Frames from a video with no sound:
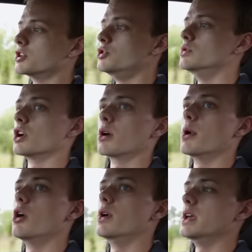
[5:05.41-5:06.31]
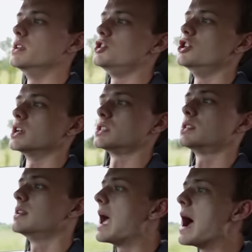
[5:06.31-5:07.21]
R two Turbo is
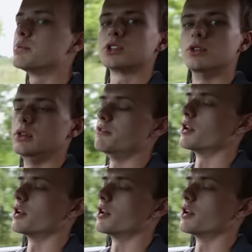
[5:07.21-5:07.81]
just absolutely